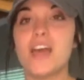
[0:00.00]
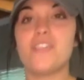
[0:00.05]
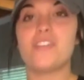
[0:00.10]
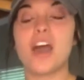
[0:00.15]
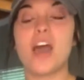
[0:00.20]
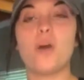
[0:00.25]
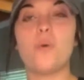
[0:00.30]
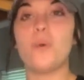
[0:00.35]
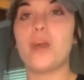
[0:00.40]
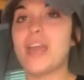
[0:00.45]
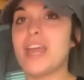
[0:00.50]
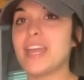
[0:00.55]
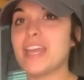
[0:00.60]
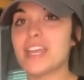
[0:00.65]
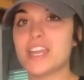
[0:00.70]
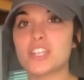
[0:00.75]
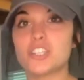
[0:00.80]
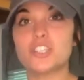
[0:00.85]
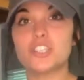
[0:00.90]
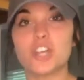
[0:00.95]
That
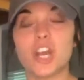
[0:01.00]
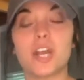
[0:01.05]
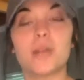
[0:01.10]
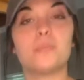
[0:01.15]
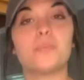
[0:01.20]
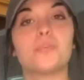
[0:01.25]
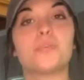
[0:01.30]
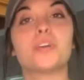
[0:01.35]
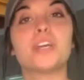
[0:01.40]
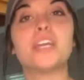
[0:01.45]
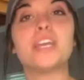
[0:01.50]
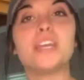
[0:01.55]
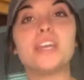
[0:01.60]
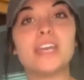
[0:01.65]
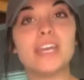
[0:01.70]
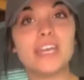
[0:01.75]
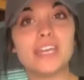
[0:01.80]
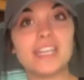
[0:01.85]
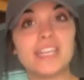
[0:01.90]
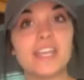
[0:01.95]
way it can start
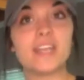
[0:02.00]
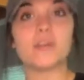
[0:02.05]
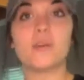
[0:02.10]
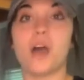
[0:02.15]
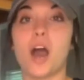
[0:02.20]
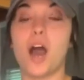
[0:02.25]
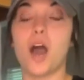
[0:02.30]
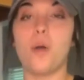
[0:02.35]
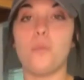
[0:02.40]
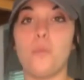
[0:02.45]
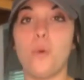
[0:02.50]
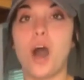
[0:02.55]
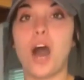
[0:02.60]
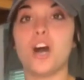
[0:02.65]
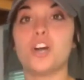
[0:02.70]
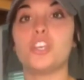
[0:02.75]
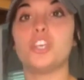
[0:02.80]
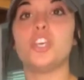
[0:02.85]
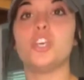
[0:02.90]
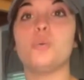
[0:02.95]
preheating
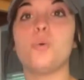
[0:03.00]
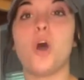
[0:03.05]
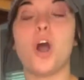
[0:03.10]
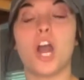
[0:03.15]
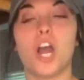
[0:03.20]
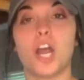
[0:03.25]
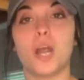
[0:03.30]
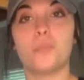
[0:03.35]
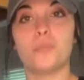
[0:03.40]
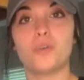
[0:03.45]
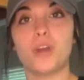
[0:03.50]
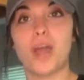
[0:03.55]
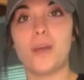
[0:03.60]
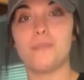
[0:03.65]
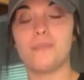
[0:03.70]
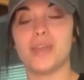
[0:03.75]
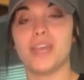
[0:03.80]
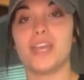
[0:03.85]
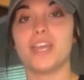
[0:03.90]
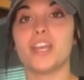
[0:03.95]
while you are
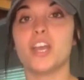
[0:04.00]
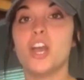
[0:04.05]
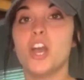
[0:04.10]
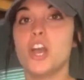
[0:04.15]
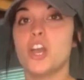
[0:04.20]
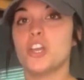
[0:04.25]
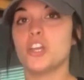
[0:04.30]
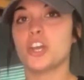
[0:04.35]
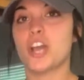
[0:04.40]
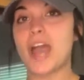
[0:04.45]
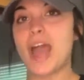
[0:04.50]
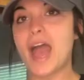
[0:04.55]
prepping your